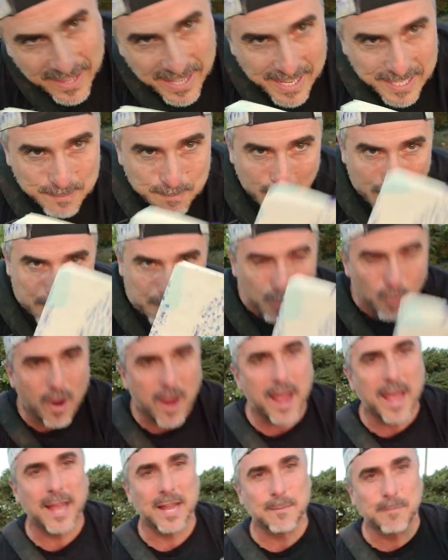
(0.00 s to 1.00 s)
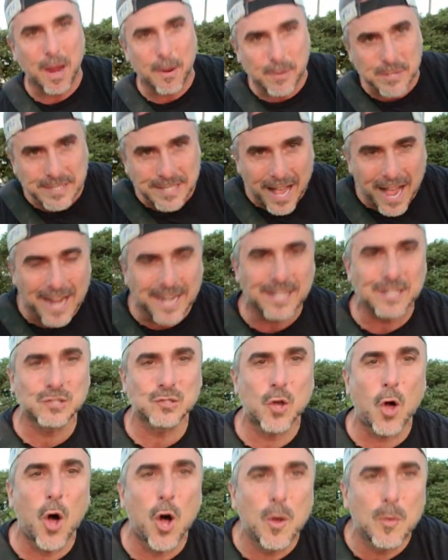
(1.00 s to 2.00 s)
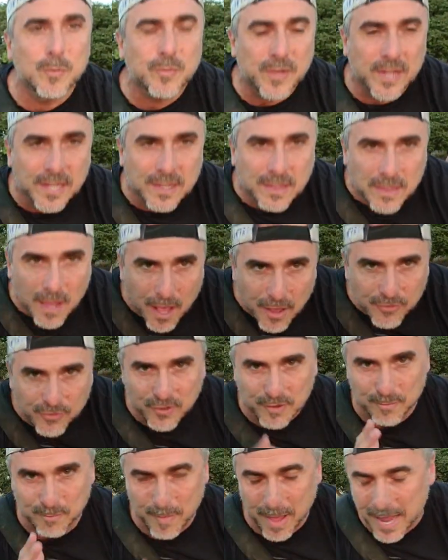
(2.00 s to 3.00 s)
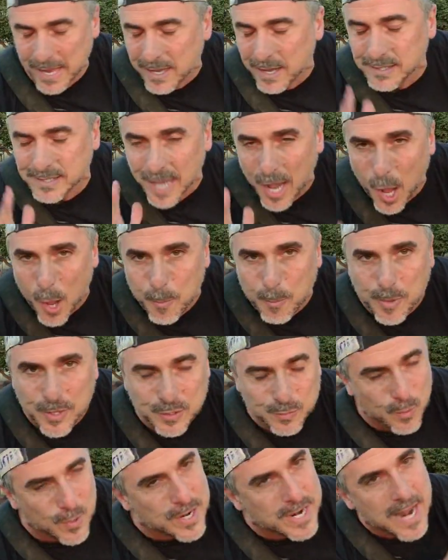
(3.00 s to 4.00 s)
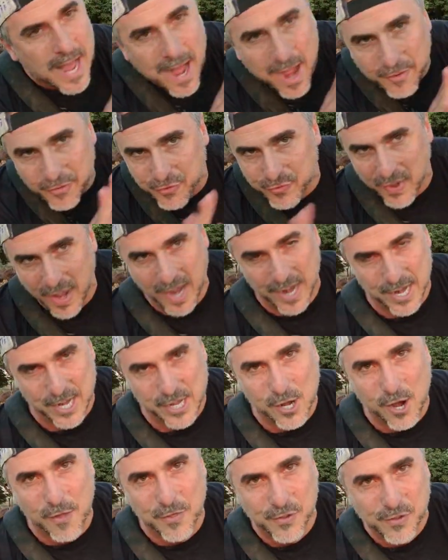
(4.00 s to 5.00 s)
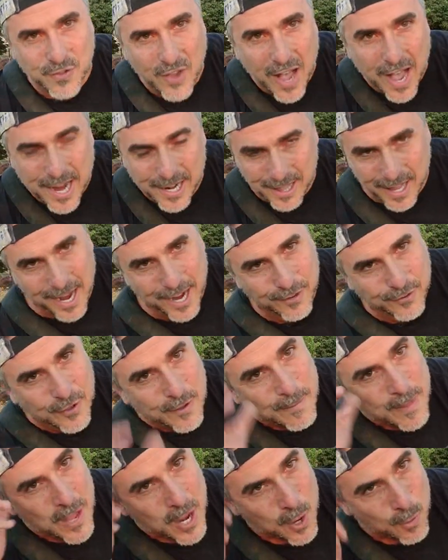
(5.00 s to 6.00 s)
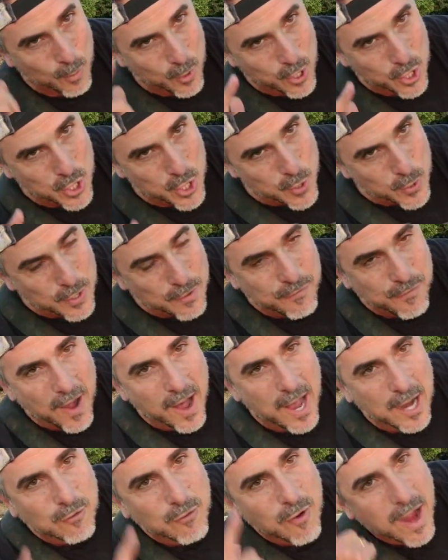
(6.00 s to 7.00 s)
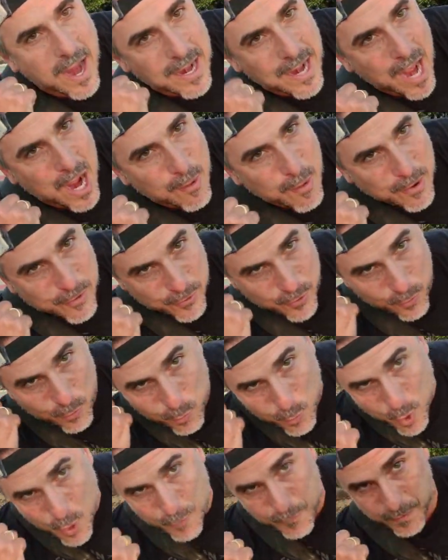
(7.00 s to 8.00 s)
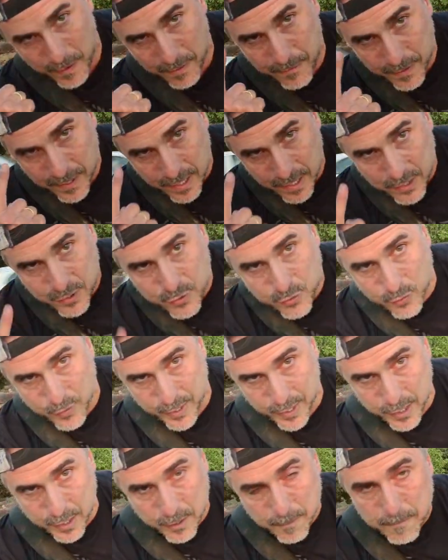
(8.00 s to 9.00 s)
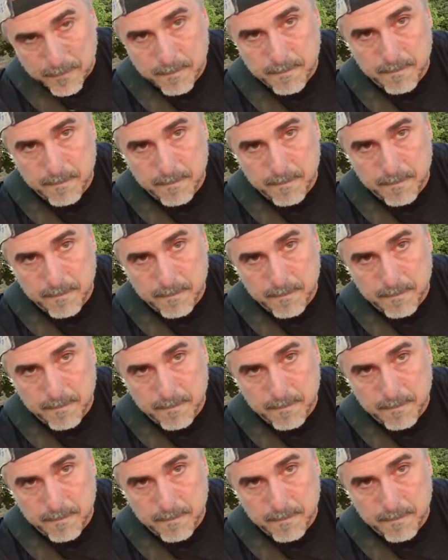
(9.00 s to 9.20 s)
this, by praying, by reciting Psalms, it doesn't make us helpless. We're not standing on the sidelines. We're unifying right now under the roof of Israel,